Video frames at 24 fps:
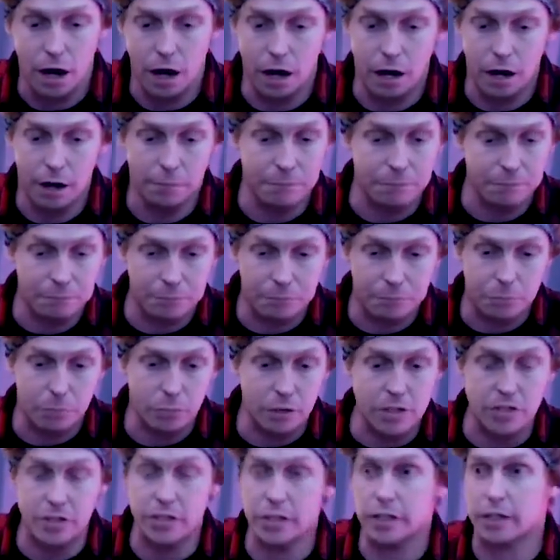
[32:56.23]
Um,
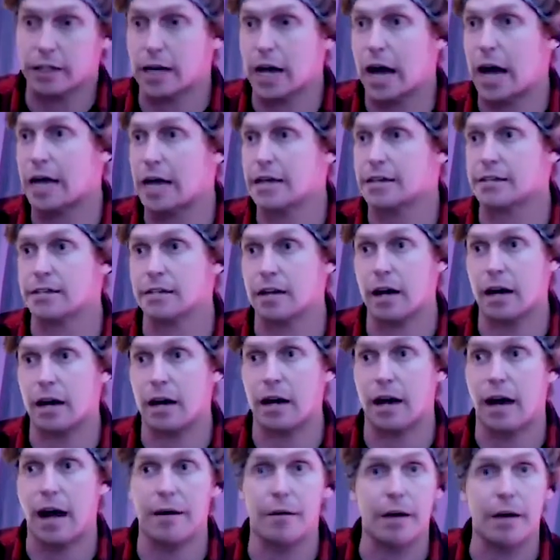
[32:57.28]
listen, guys, uh,
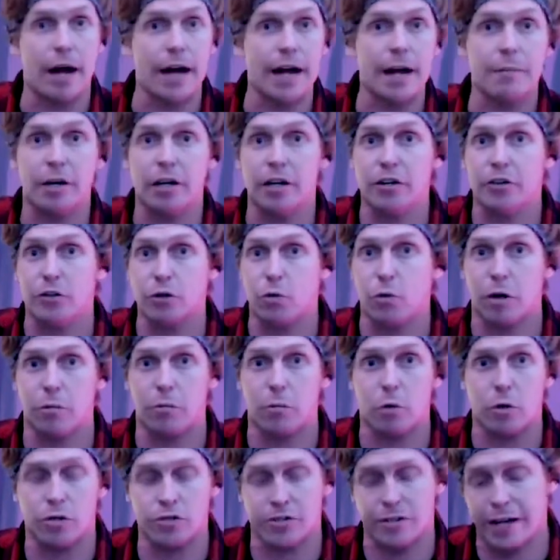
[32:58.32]
I, I, am going to do one
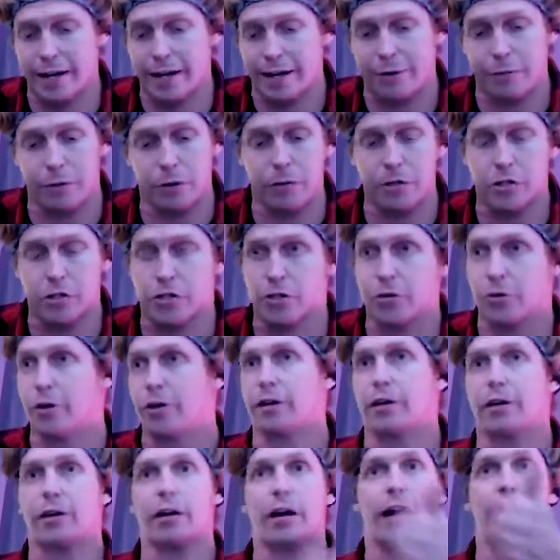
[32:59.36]
more set. It will be
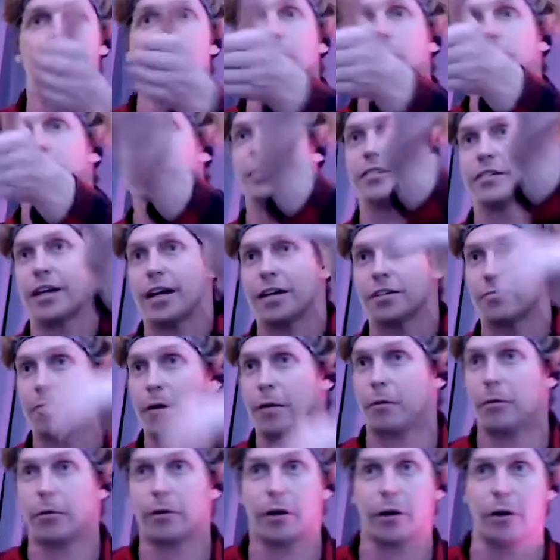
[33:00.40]
short. I know these guys
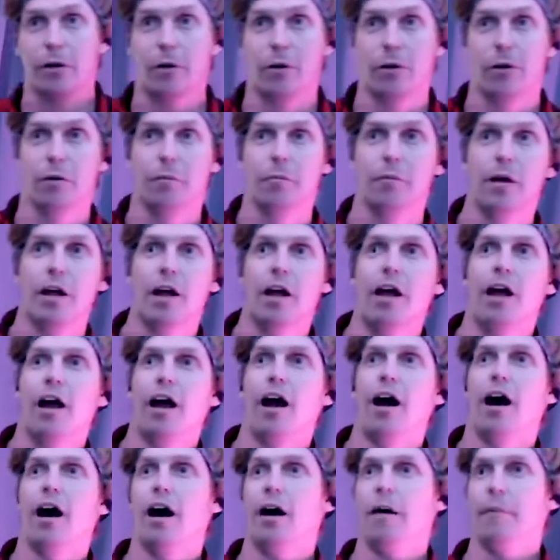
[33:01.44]
probably want to go home,
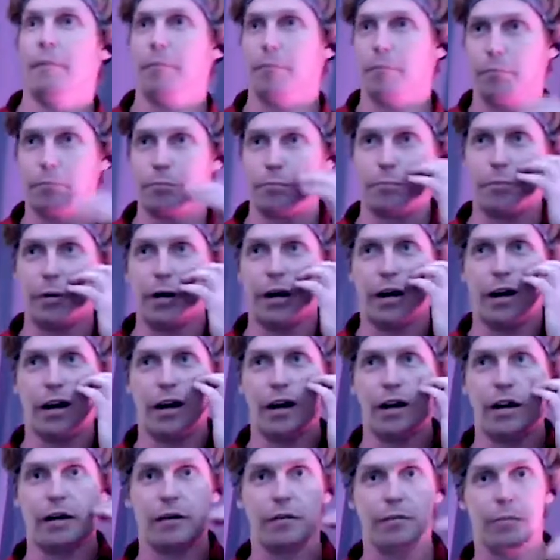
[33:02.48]
um, but
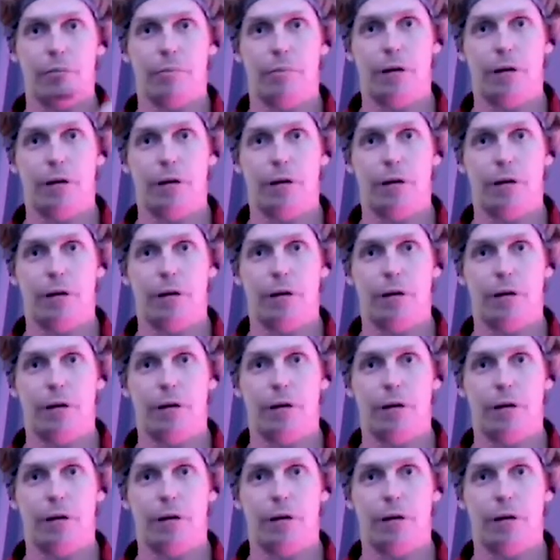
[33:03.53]
uh,